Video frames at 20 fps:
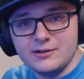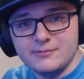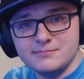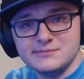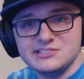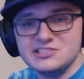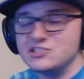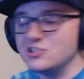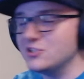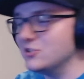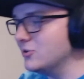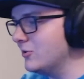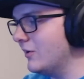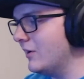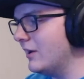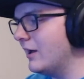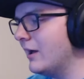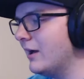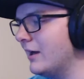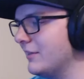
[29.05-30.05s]
So
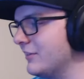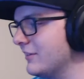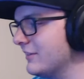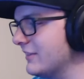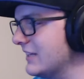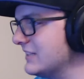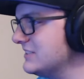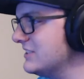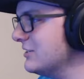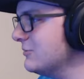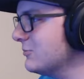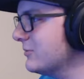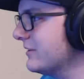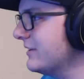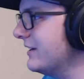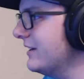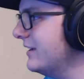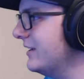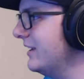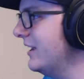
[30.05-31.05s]
uh, I think that's how we're
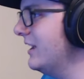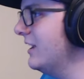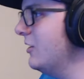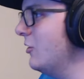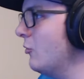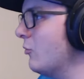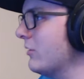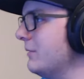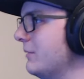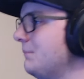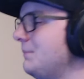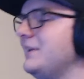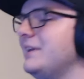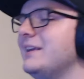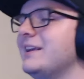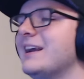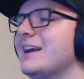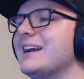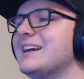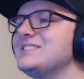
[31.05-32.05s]
gonna we're gonna
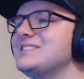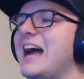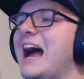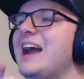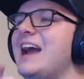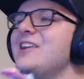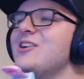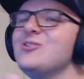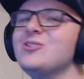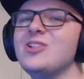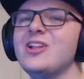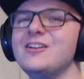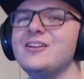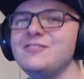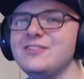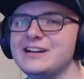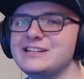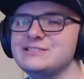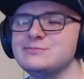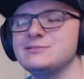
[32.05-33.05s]
be, because I know a lot of
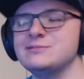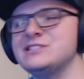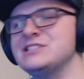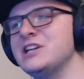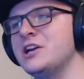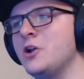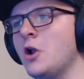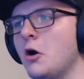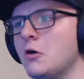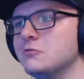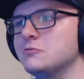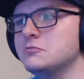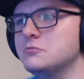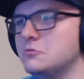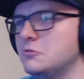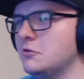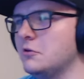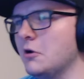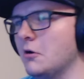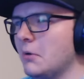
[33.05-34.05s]
you guys have been saying, "Oh,
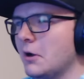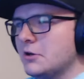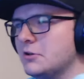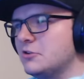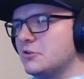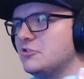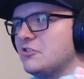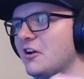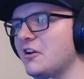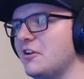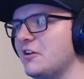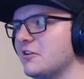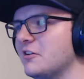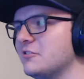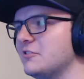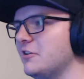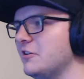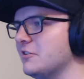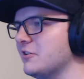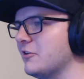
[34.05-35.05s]
go back to shiny
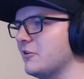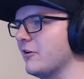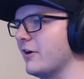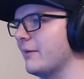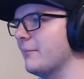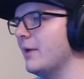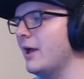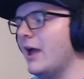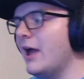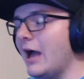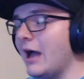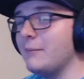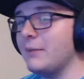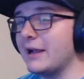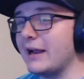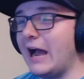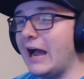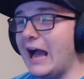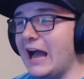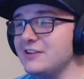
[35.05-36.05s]
hunting and crap." I'm
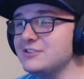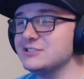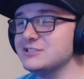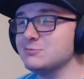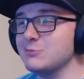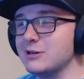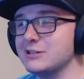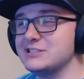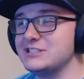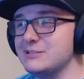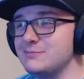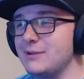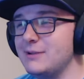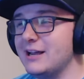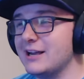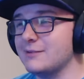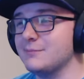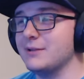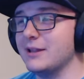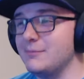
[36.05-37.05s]
like, I just want to sit
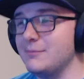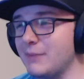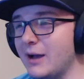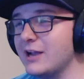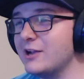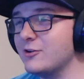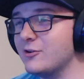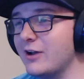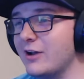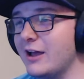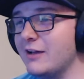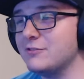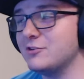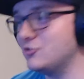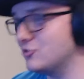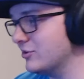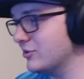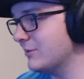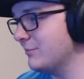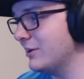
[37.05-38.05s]
back and play Minecraft and
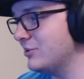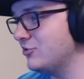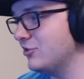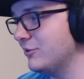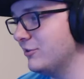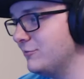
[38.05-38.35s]
drink my G